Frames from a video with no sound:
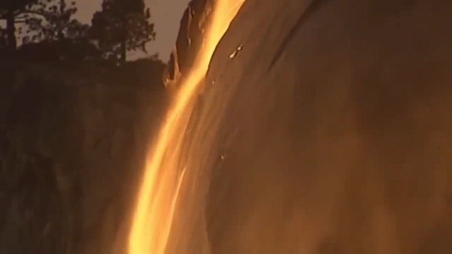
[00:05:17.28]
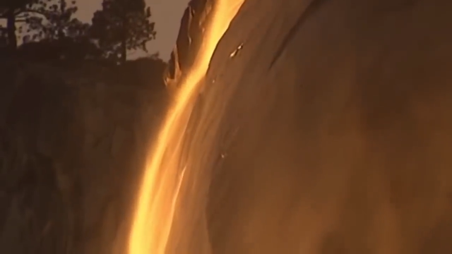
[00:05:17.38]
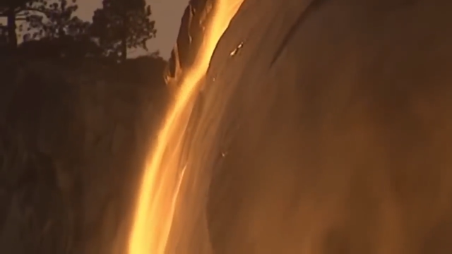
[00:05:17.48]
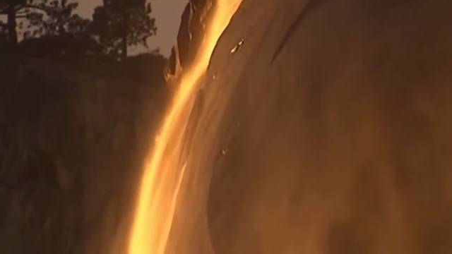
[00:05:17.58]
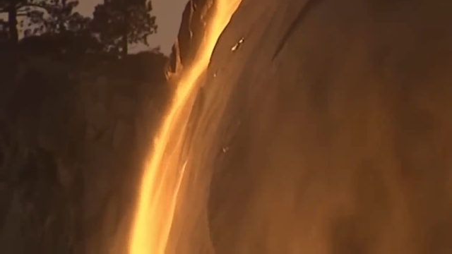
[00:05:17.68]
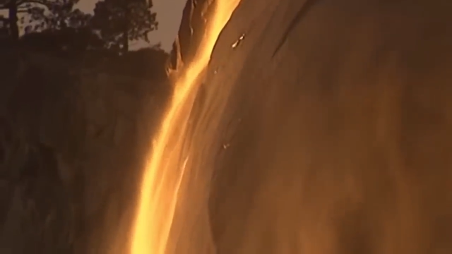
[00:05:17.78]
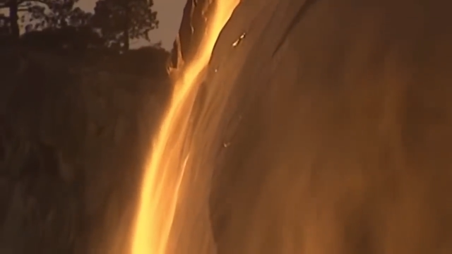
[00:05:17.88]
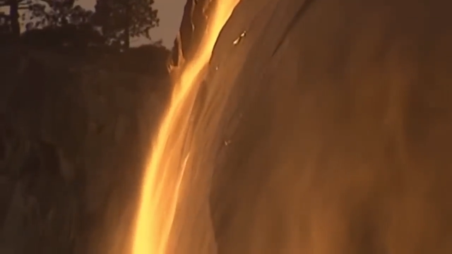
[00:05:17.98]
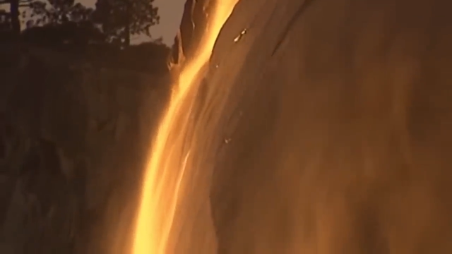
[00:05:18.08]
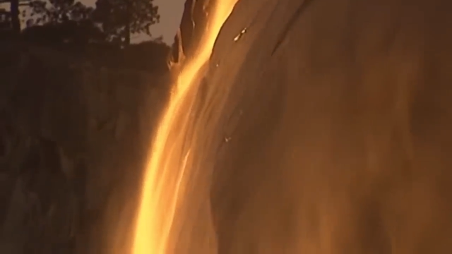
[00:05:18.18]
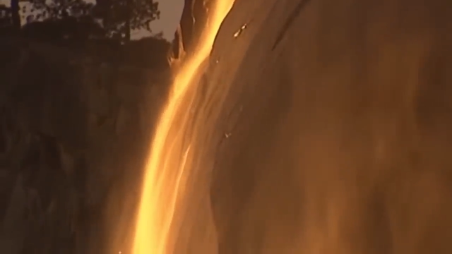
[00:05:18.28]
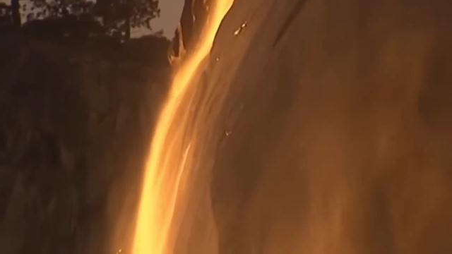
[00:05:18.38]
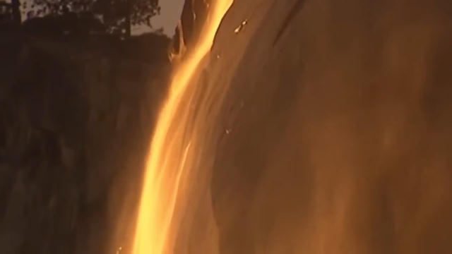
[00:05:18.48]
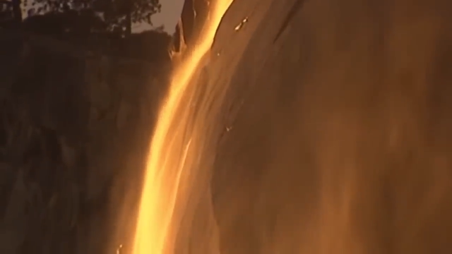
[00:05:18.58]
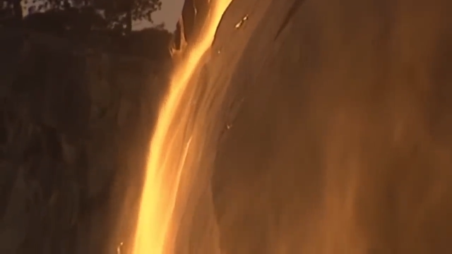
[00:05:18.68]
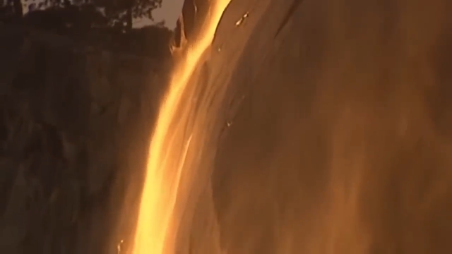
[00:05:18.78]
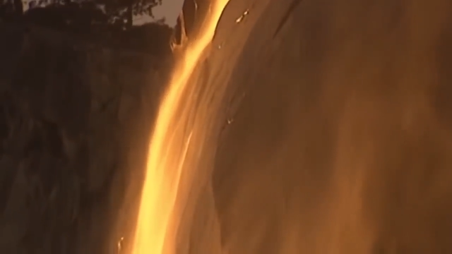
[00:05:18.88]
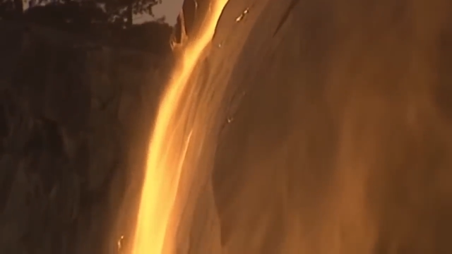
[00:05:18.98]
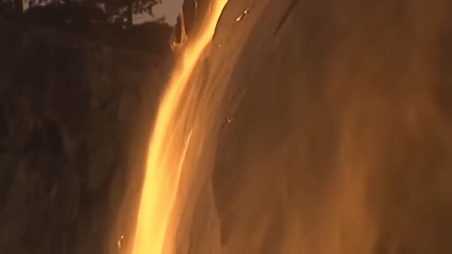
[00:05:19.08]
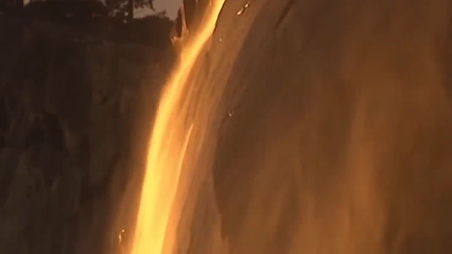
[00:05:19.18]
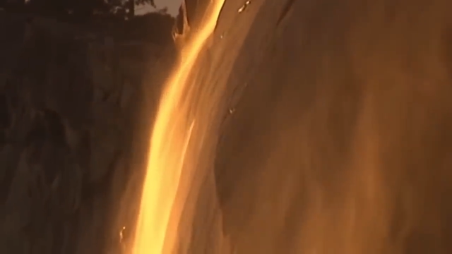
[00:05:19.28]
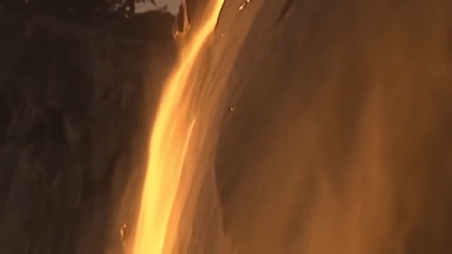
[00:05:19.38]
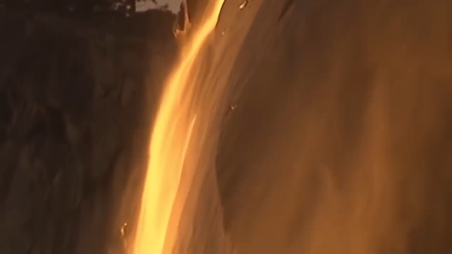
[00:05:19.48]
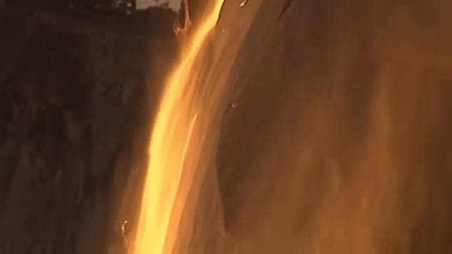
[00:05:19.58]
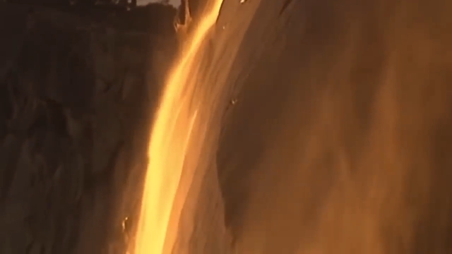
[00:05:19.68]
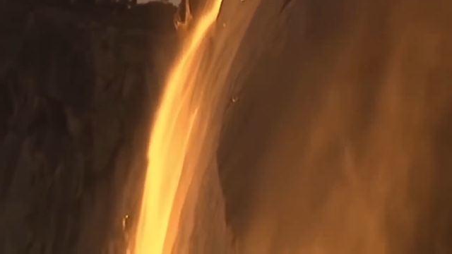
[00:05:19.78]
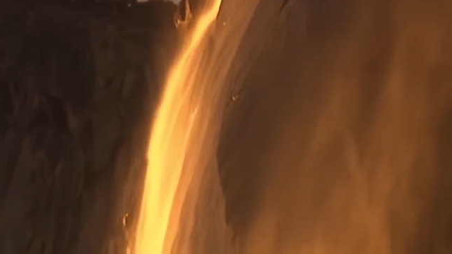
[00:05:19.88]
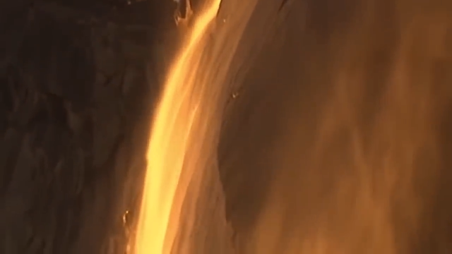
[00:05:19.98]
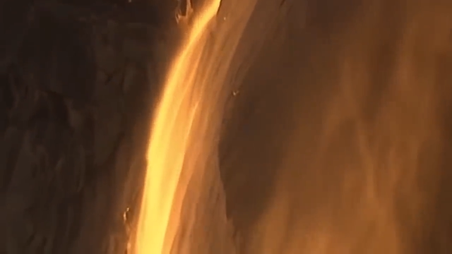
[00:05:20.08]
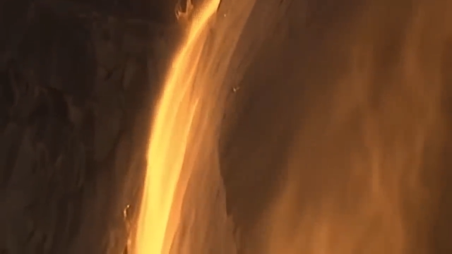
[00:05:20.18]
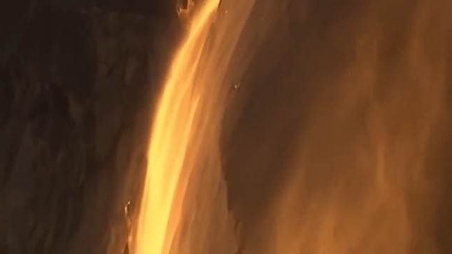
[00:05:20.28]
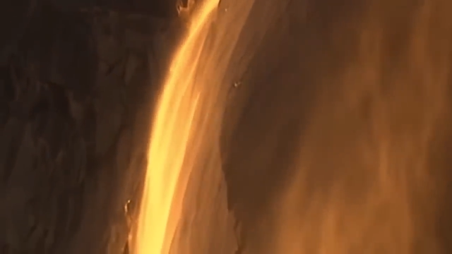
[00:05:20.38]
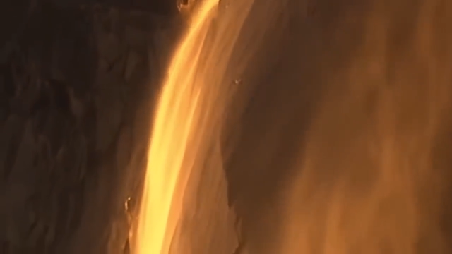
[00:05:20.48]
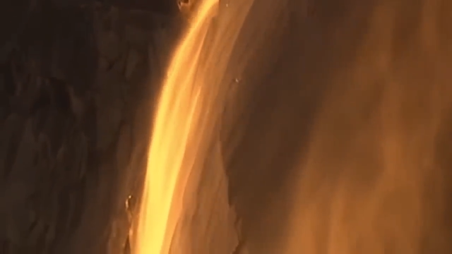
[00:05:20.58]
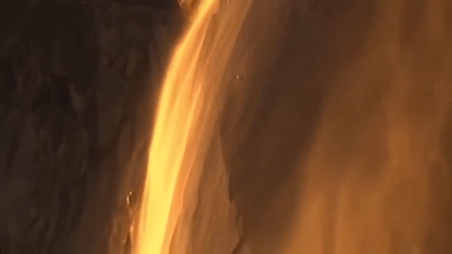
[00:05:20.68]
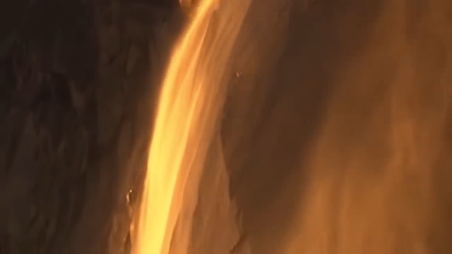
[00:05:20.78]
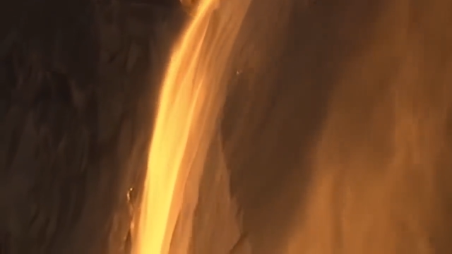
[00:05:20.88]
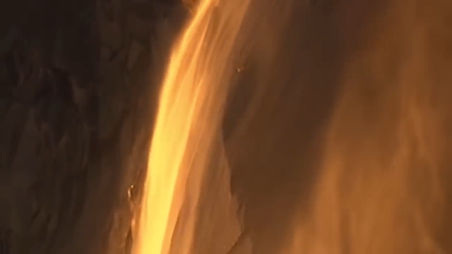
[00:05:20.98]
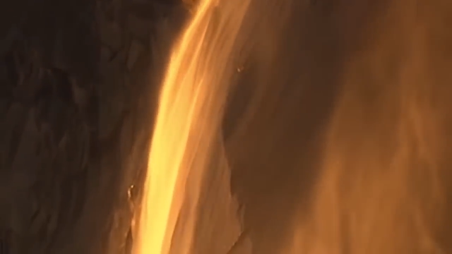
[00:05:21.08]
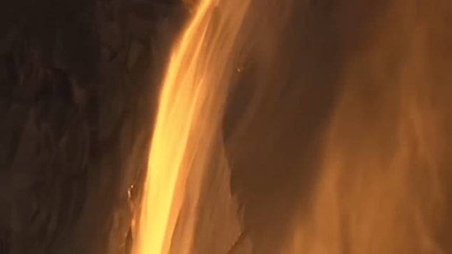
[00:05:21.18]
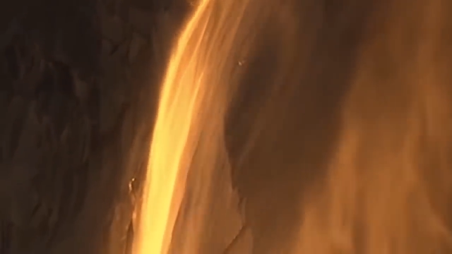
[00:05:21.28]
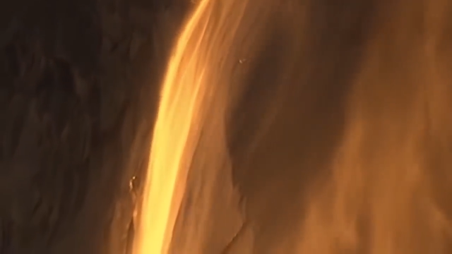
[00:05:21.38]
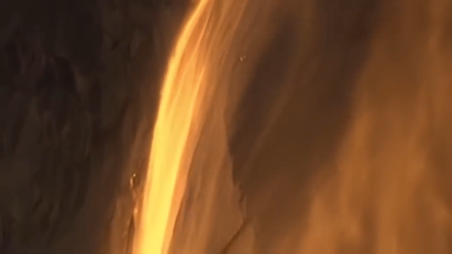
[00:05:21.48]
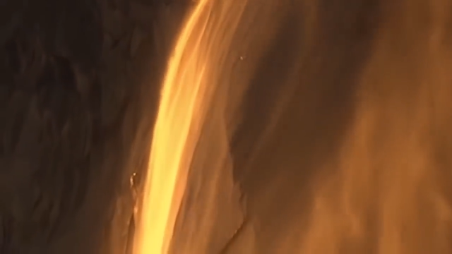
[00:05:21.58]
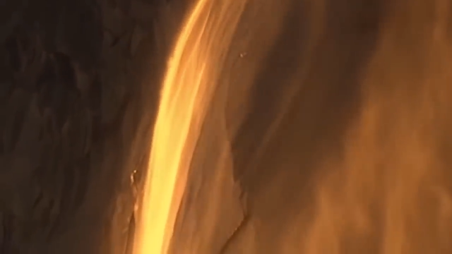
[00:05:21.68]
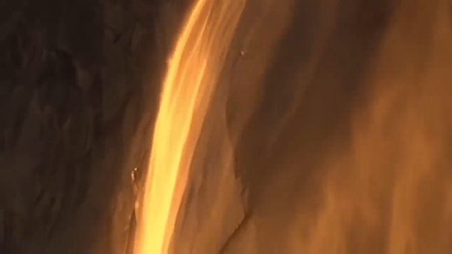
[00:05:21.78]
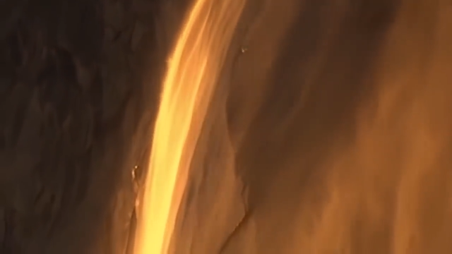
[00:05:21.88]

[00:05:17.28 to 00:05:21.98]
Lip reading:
(no speaker visible)